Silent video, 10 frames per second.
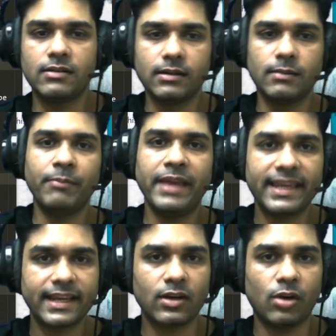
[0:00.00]
make
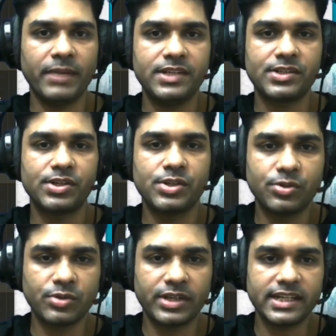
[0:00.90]
a commit
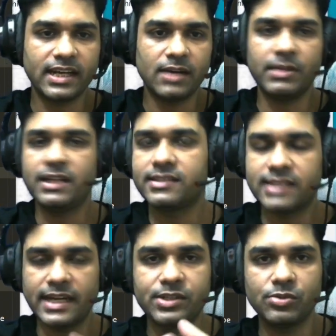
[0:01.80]
to GitHub and
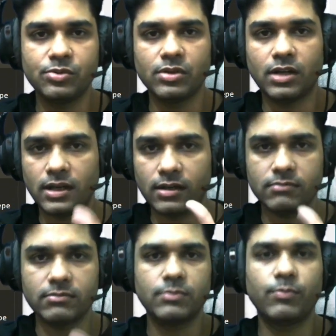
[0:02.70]
try to
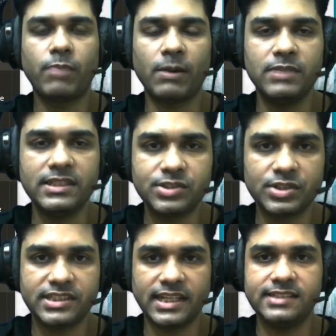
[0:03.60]
publish your
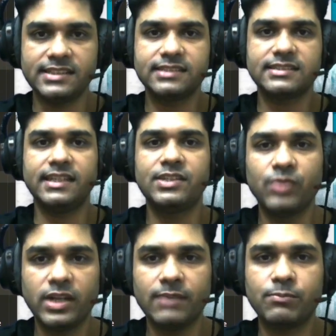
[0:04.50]
changes, it
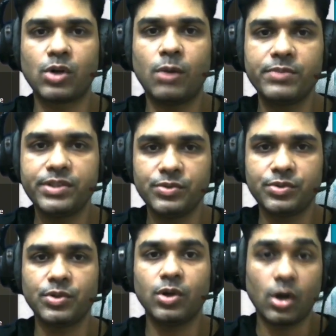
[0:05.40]
will prompt you
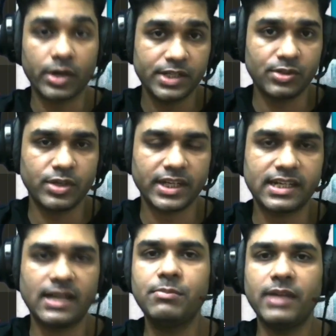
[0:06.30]
to log into
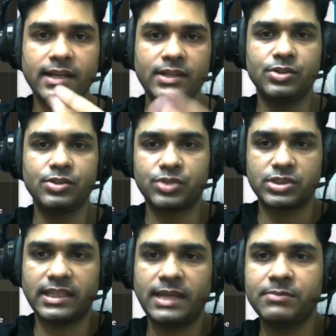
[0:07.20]
GitHub and to
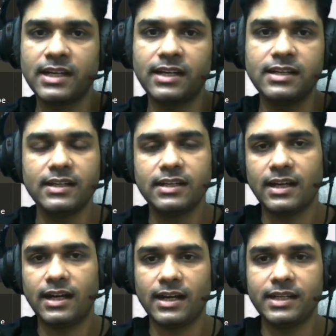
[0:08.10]
save the
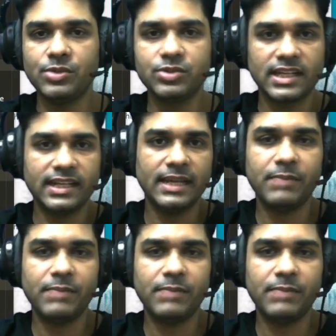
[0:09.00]
username